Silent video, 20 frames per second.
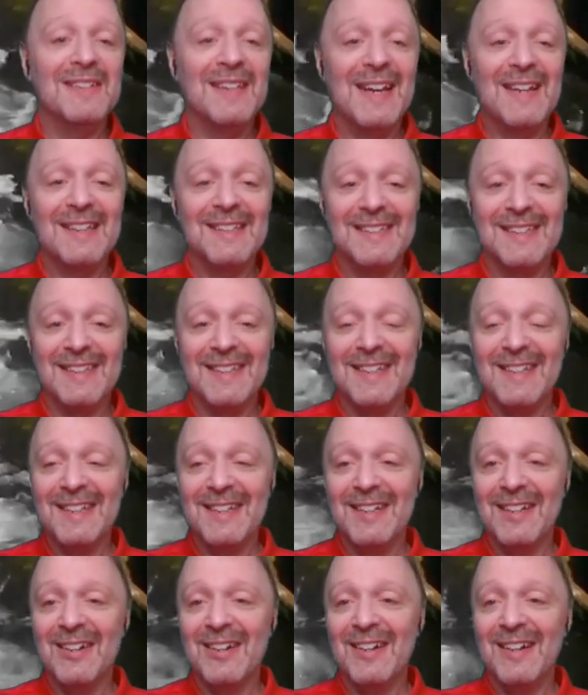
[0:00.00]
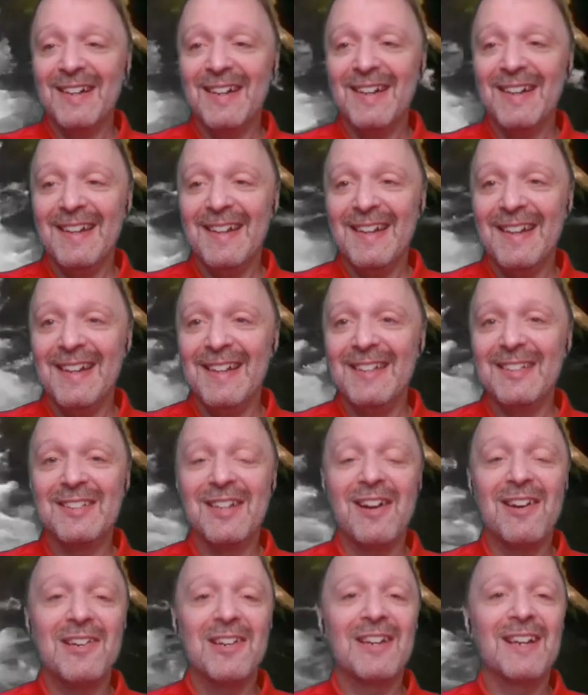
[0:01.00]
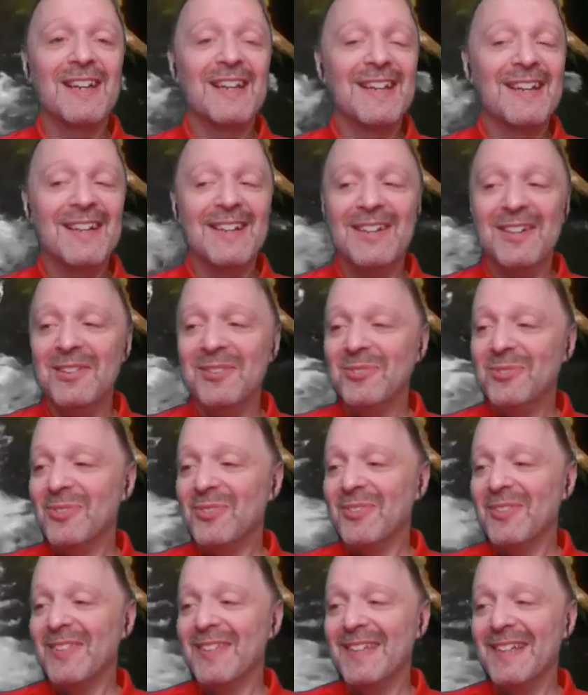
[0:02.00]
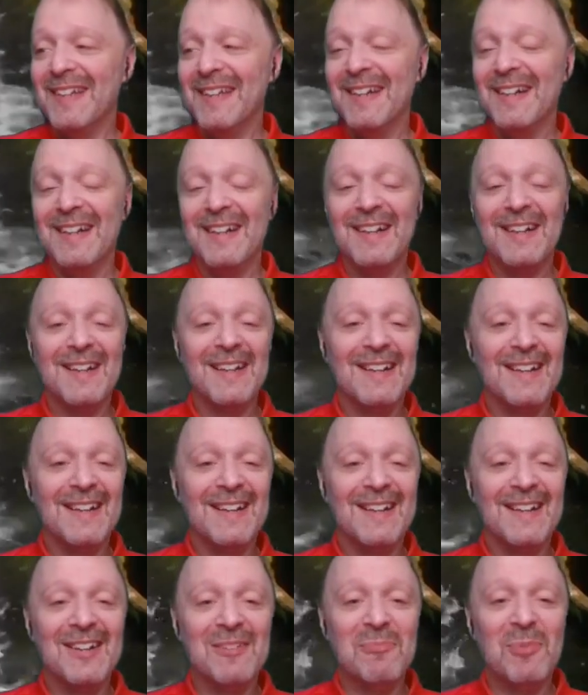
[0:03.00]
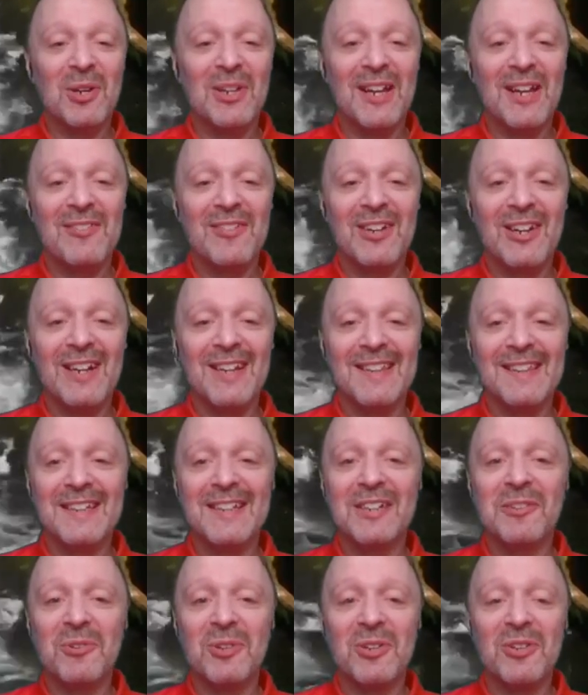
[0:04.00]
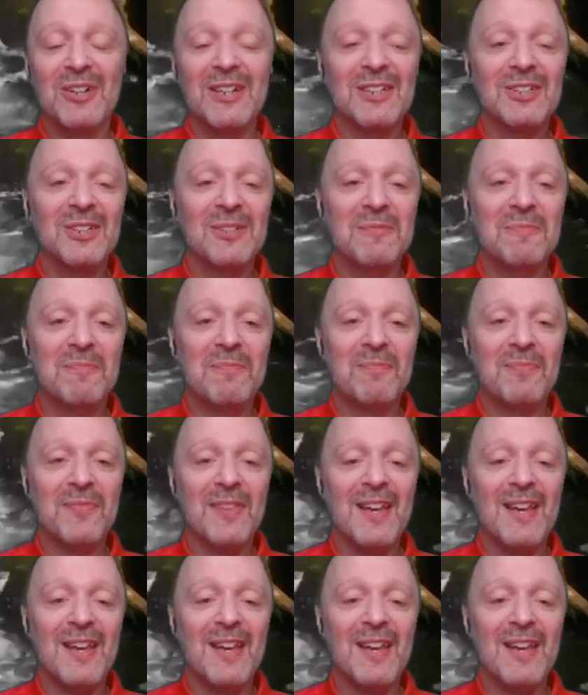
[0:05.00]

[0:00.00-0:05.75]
That is the entirety of the multivariate linear regression.